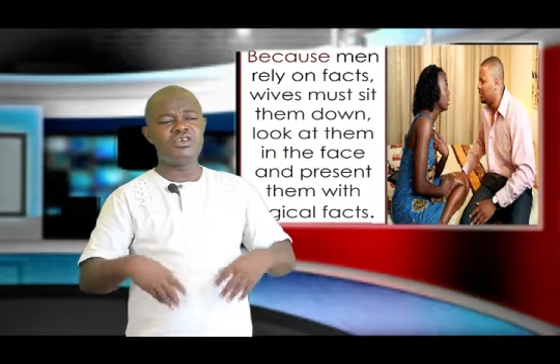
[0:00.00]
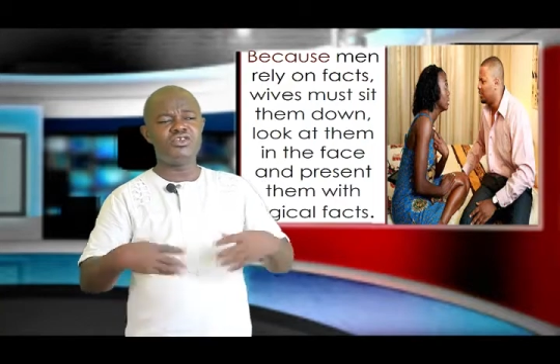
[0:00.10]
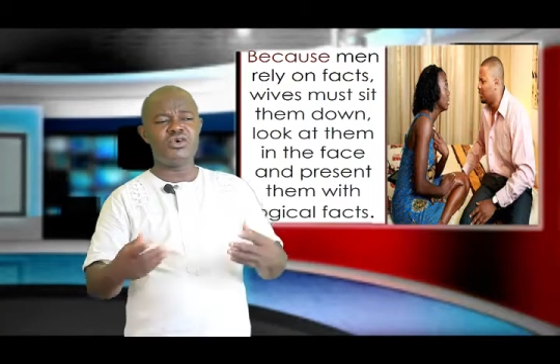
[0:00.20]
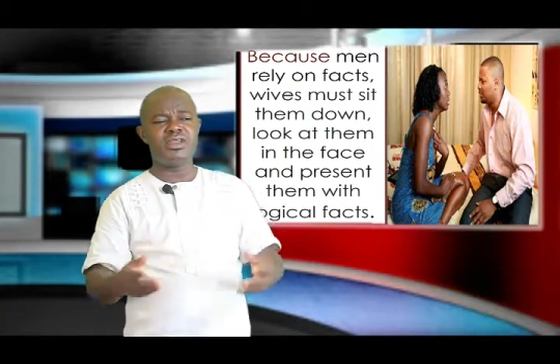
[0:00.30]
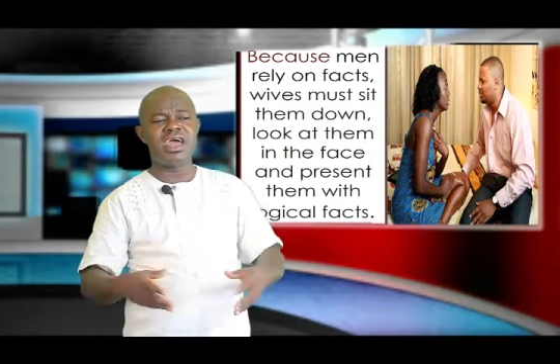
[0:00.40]

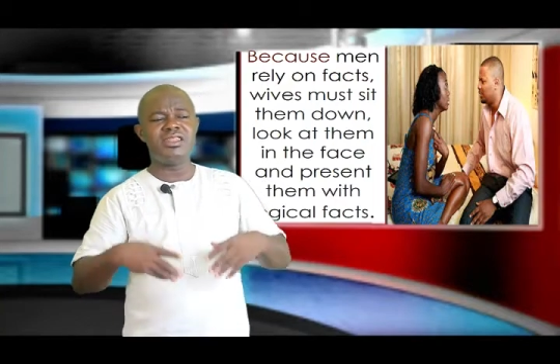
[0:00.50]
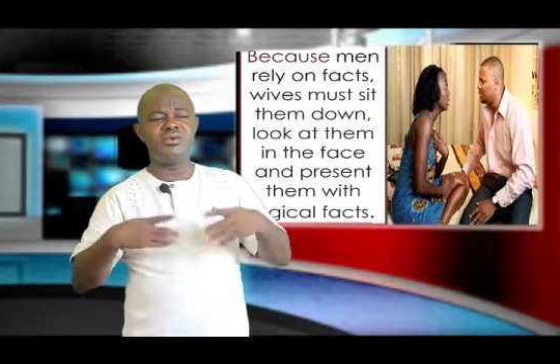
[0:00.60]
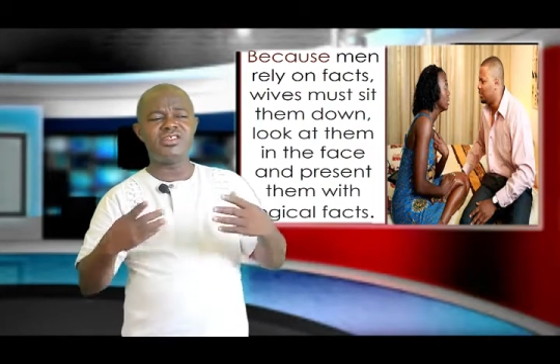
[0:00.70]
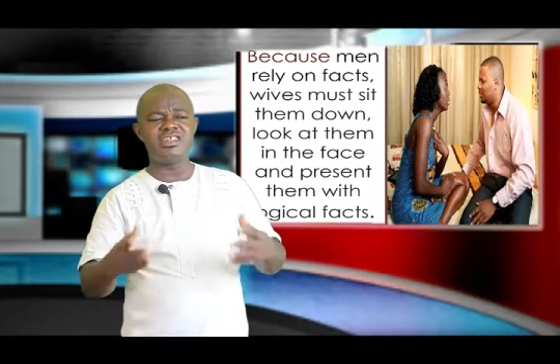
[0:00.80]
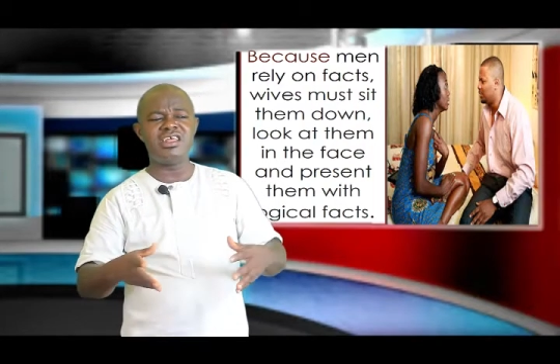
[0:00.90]
sure that
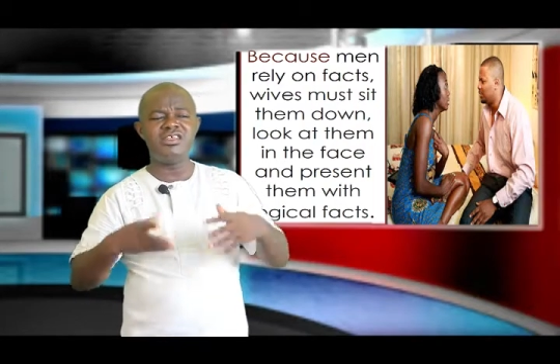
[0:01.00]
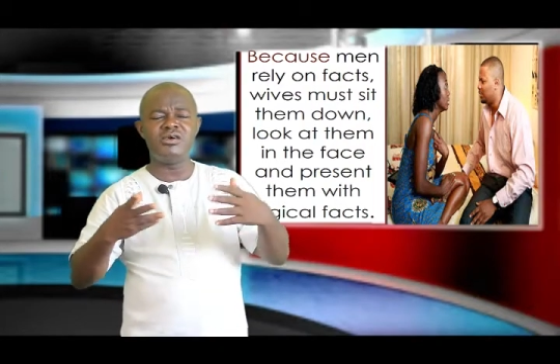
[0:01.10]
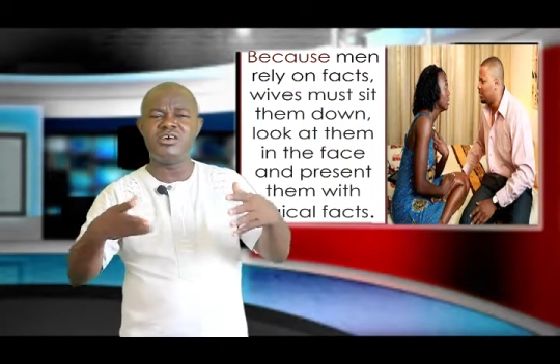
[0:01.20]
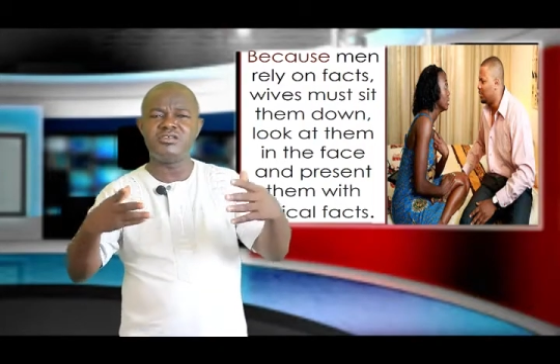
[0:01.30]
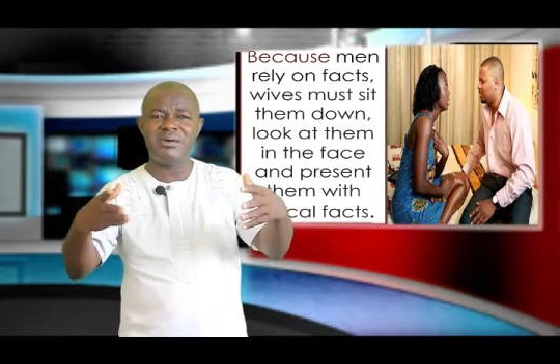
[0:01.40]
you sit
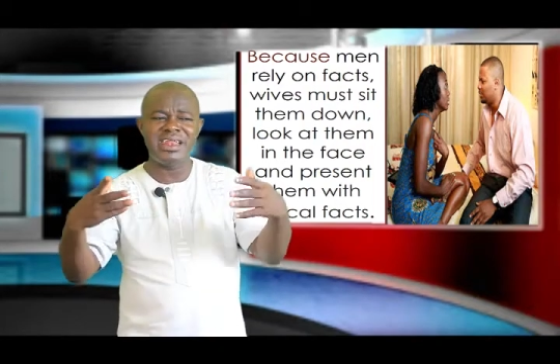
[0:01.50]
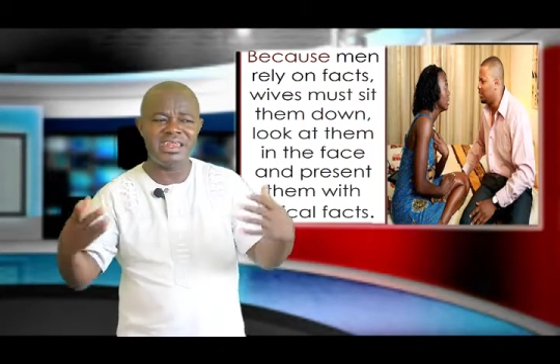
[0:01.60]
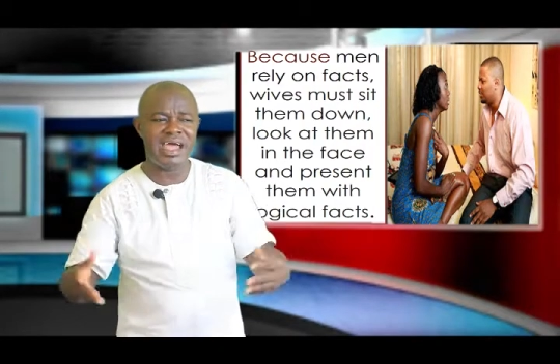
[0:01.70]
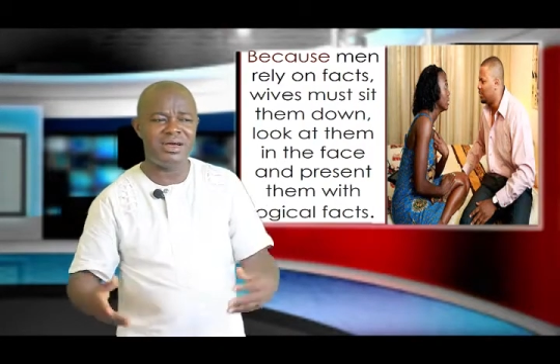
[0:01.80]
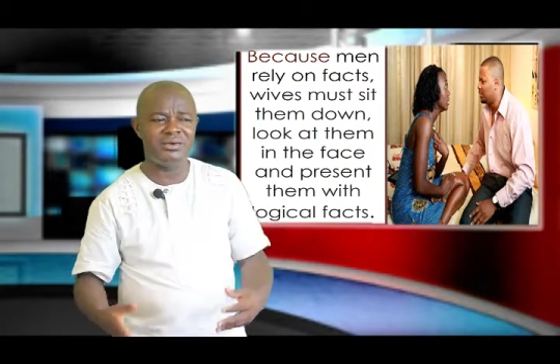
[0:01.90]
your husband
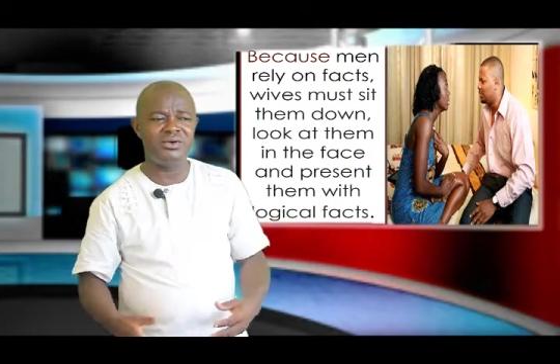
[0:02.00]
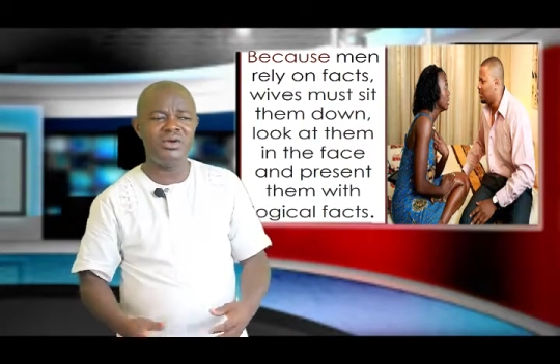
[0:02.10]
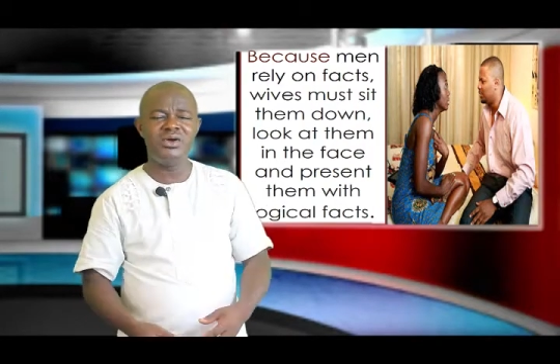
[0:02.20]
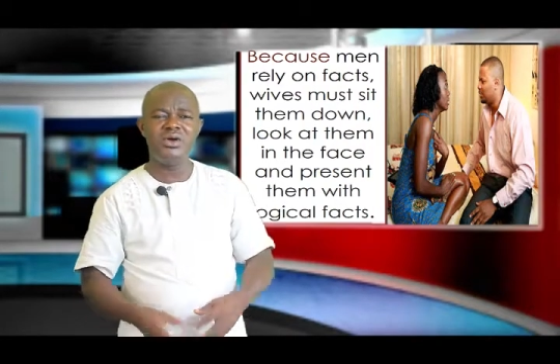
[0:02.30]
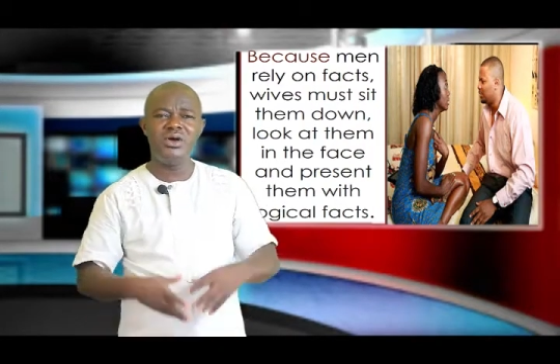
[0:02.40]
down,
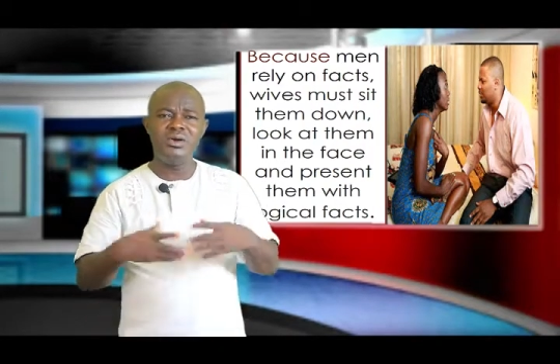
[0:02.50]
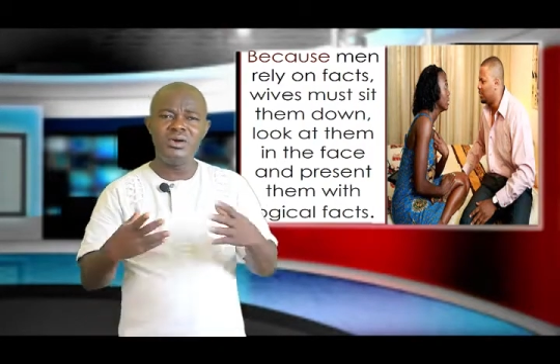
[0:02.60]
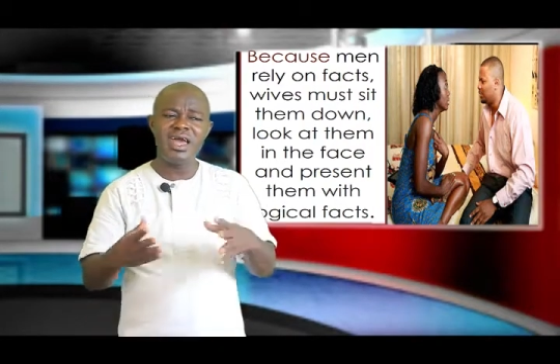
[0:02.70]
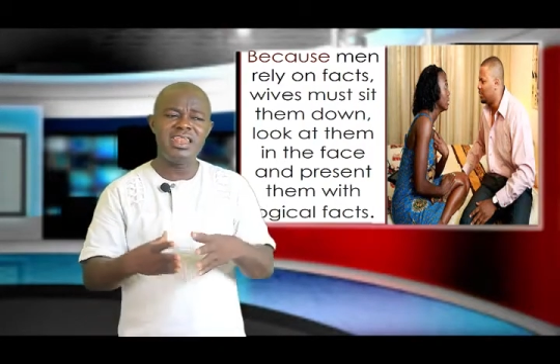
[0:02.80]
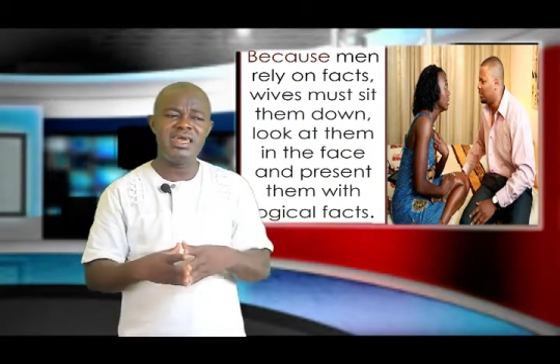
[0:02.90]

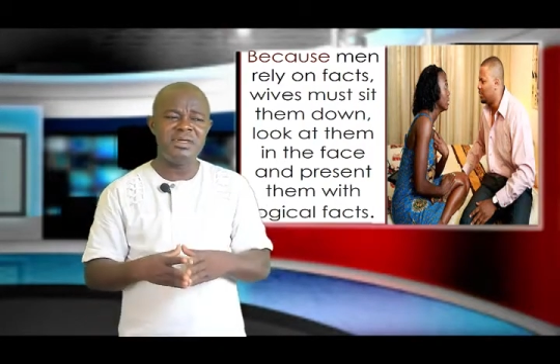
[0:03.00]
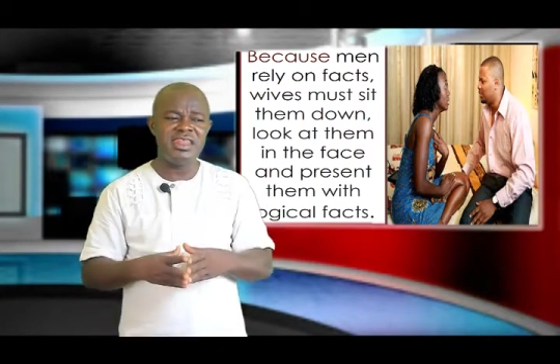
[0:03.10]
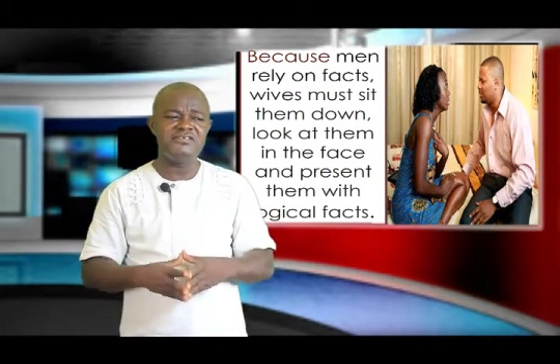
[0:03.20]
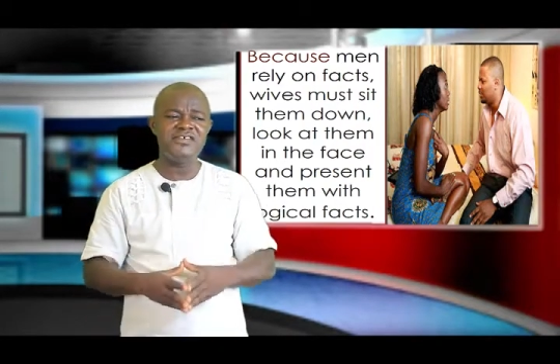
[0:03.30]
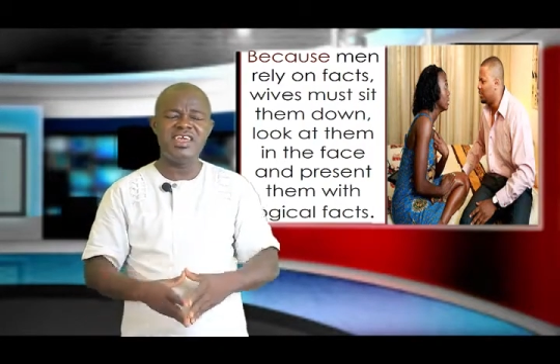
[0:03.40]
look at them in
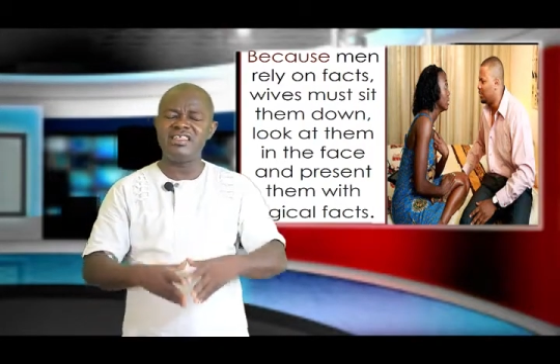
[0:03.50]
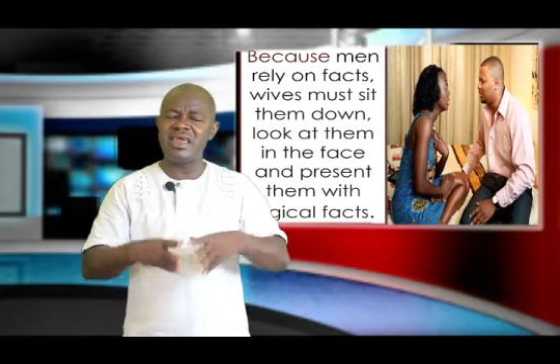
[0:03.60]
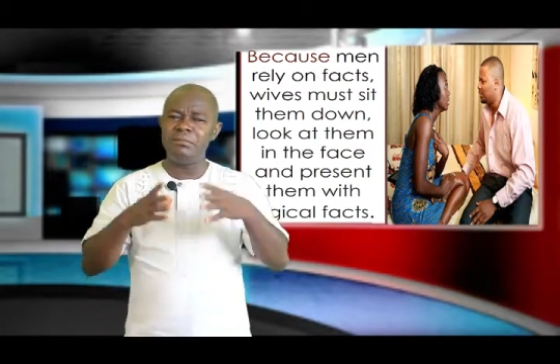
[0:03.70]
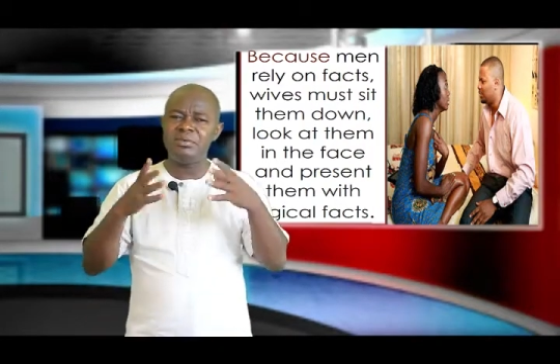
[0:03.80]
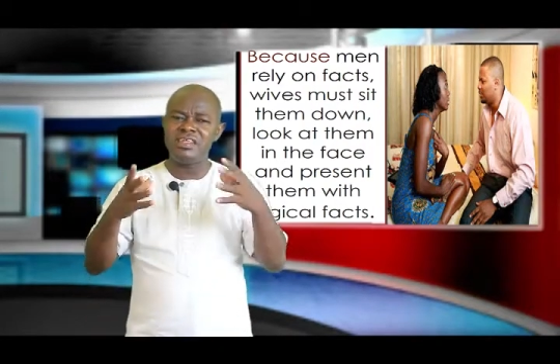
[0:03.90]
the face,
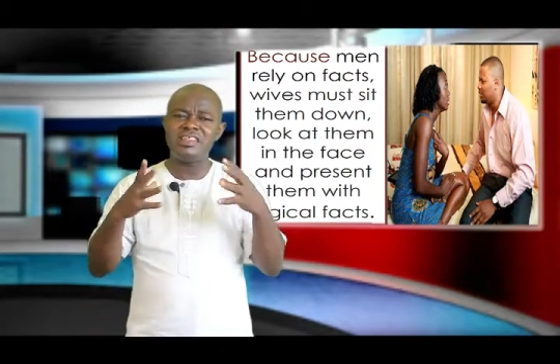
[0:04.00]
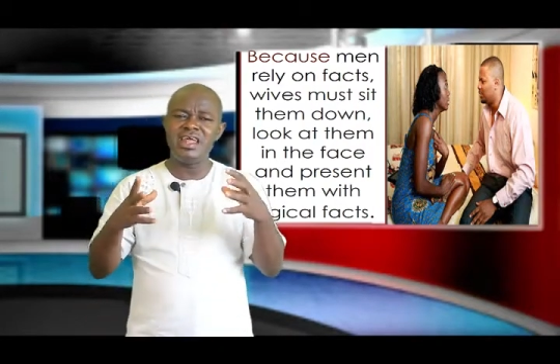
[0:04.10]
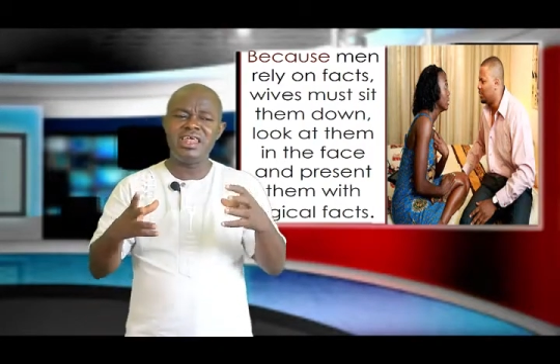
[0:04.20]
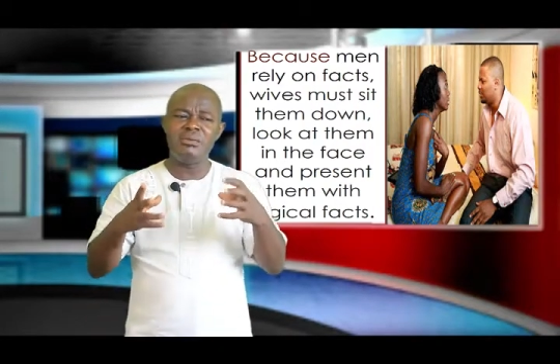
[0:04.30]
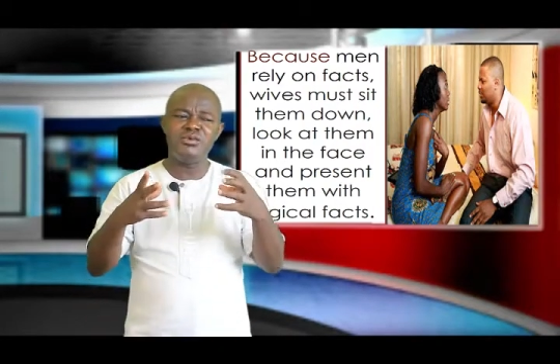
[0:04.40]
and
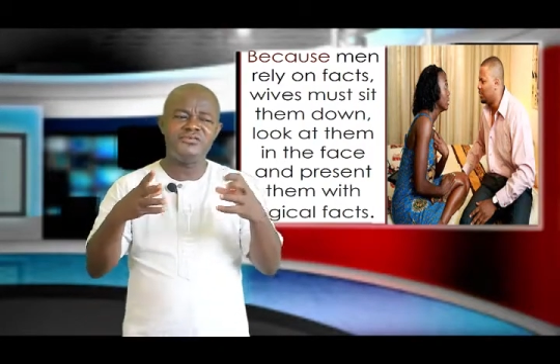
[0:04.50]
present them with